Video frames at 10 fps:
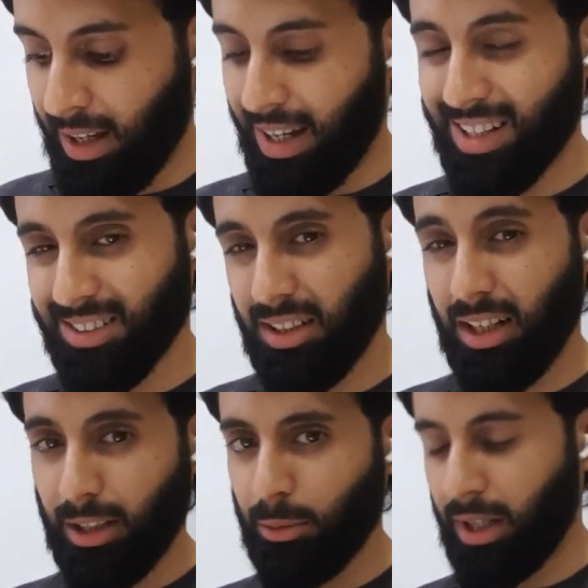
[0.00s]
And
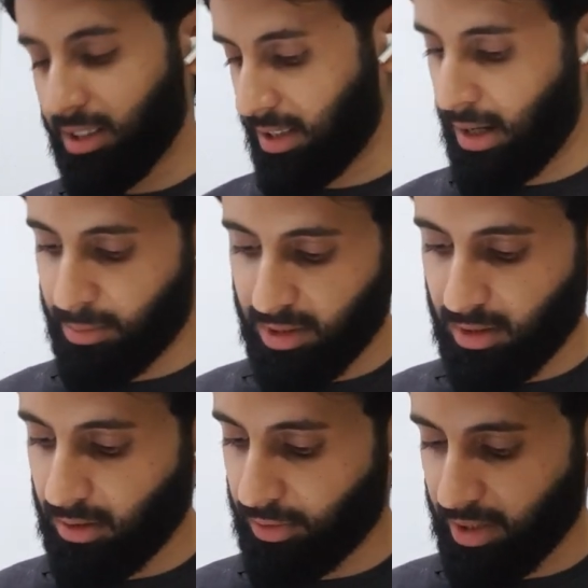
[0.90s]
I'll tell you why this
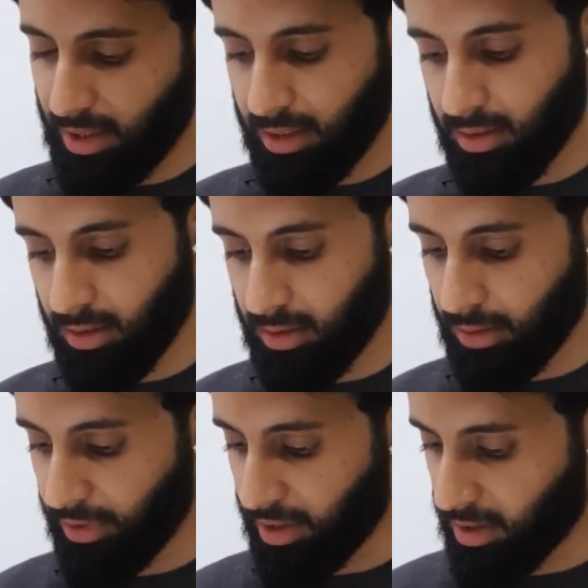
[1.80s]
happens. First, let's
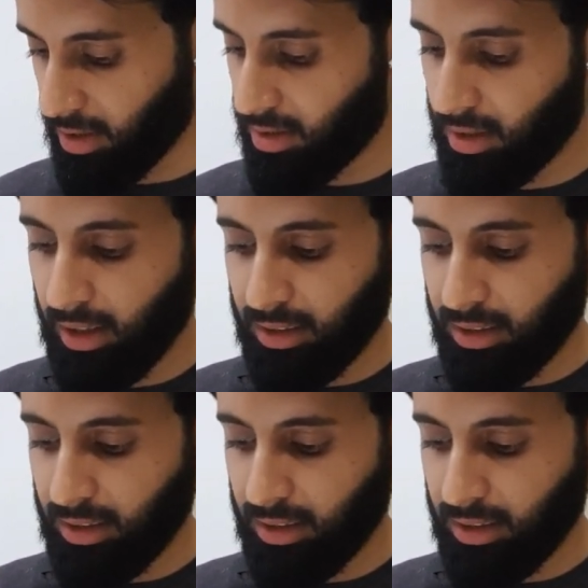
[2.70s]
finish this.